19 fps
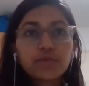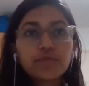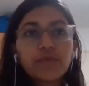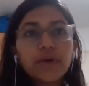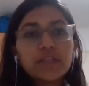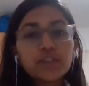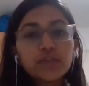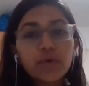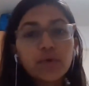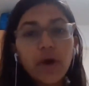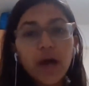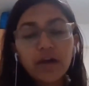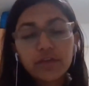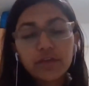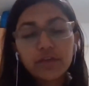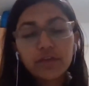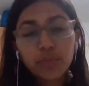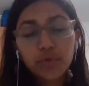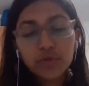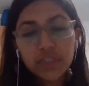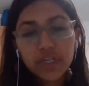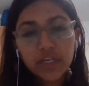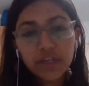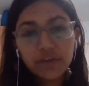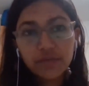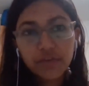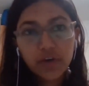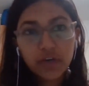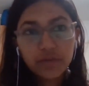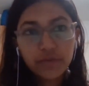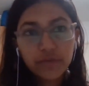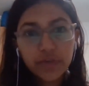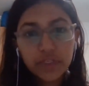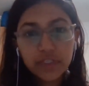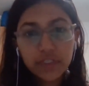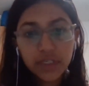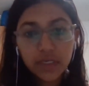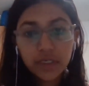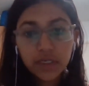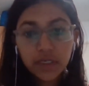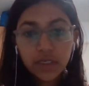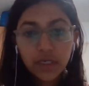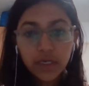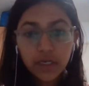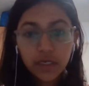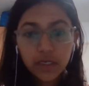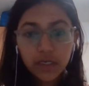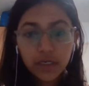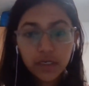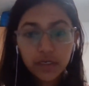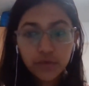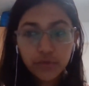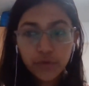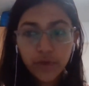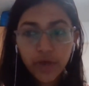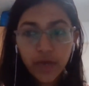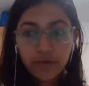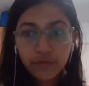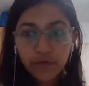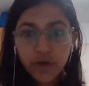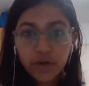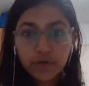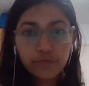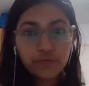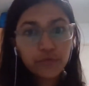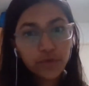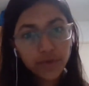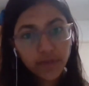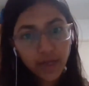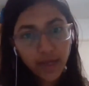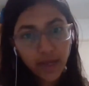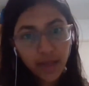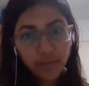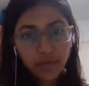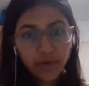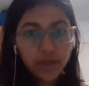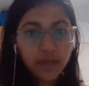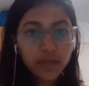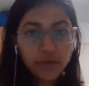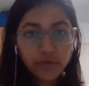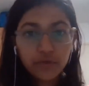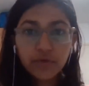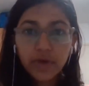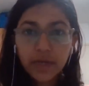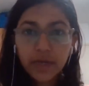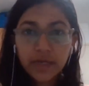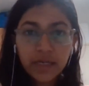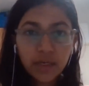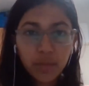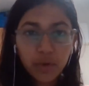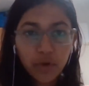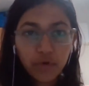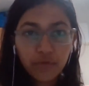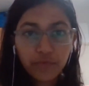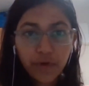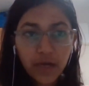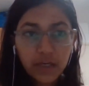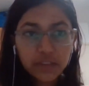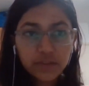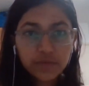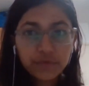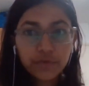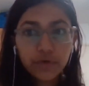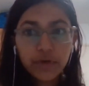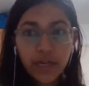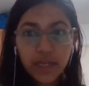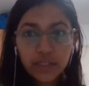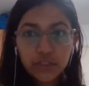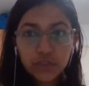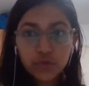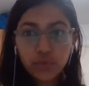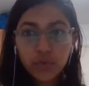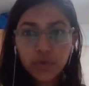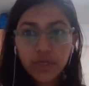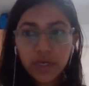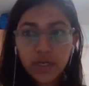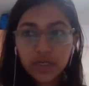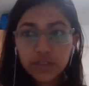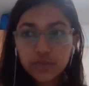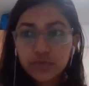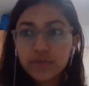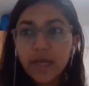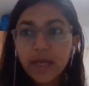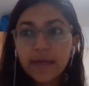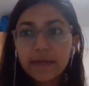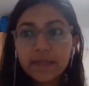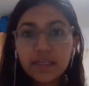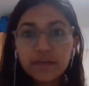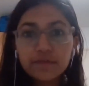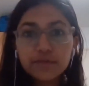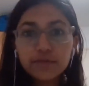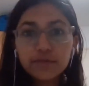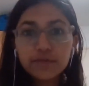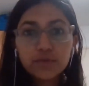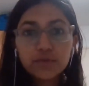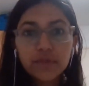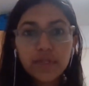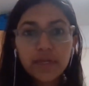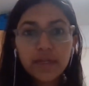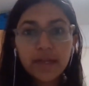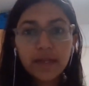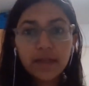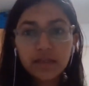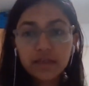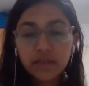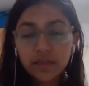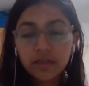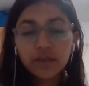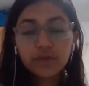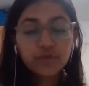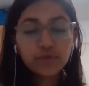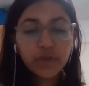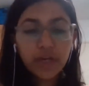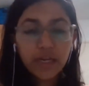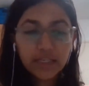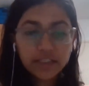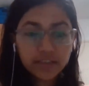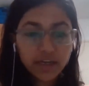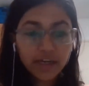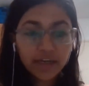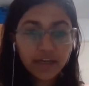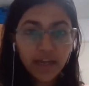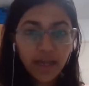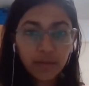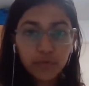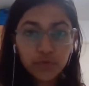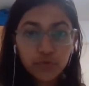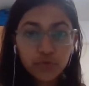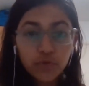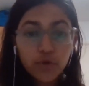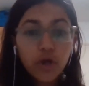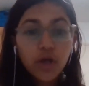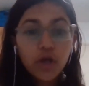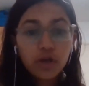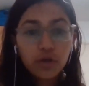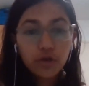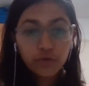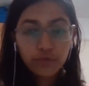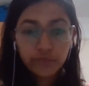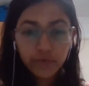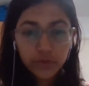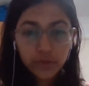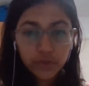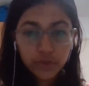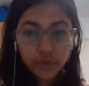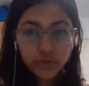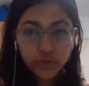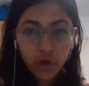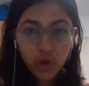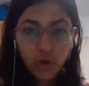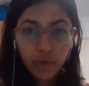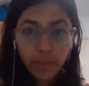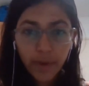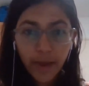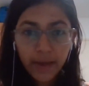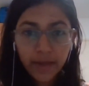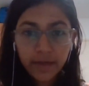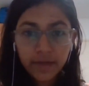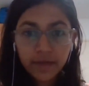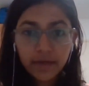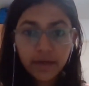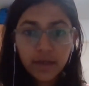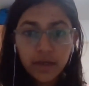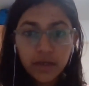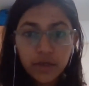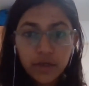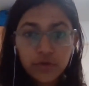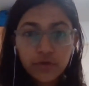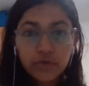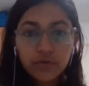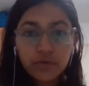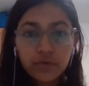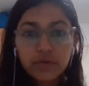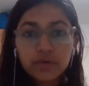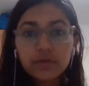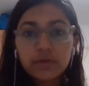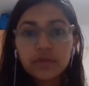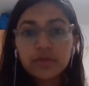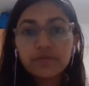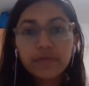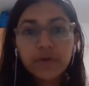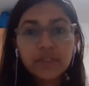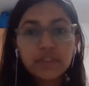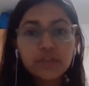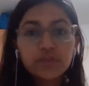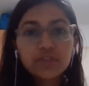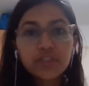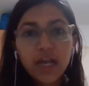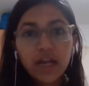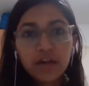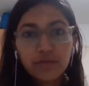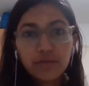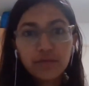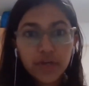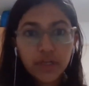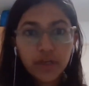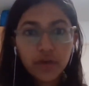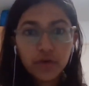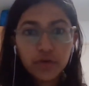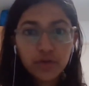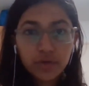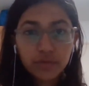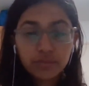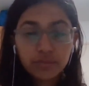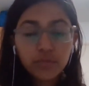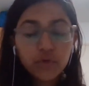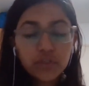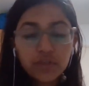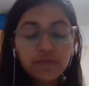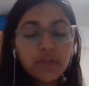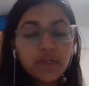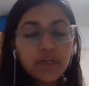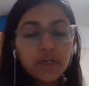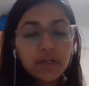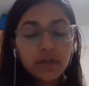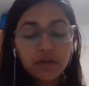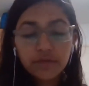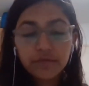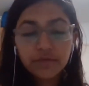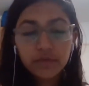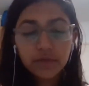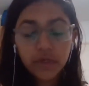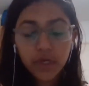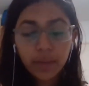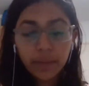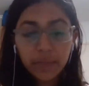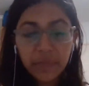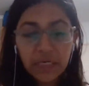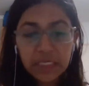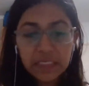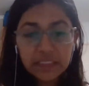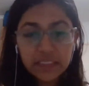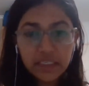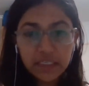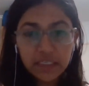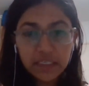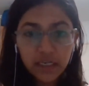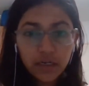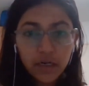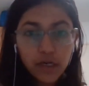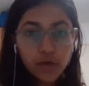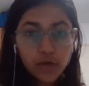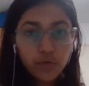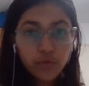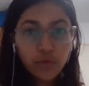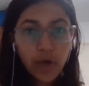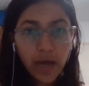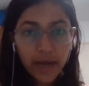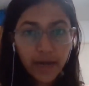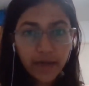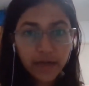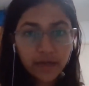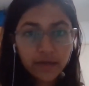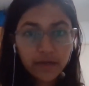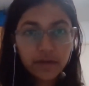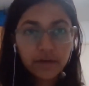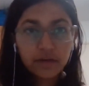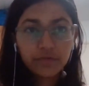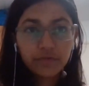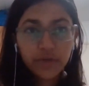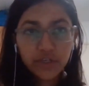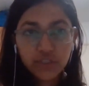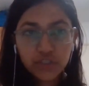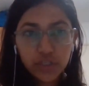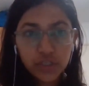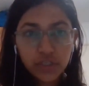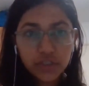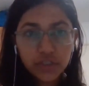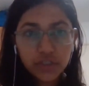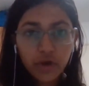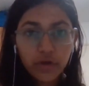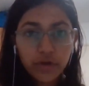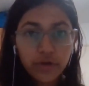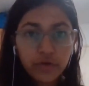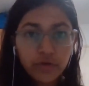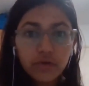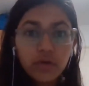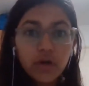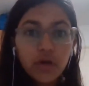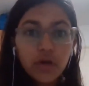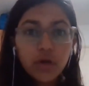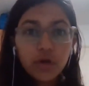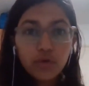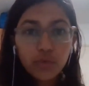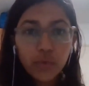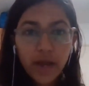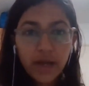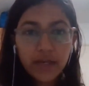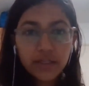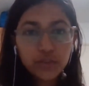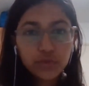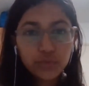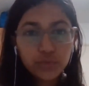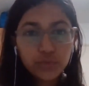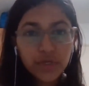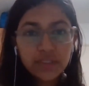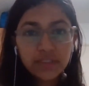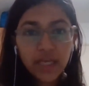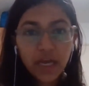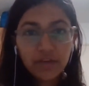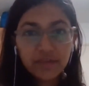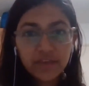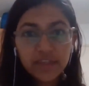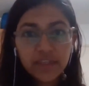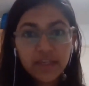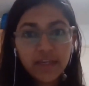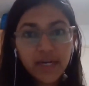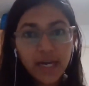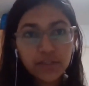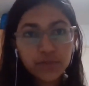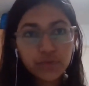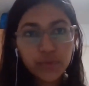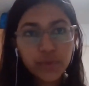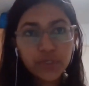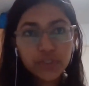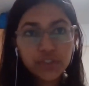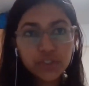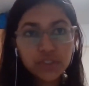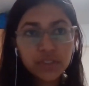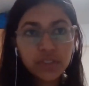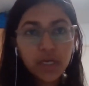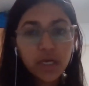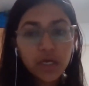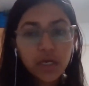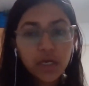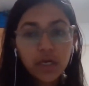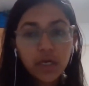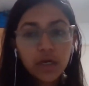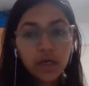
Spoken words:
so once you have your post-study work visa, you can work full-time, like any number of hours for next 2 years. So that gives you an extra time to look for the job. And once you start working on your, most of the companies here who hire freshers, or who hire students after the graduation,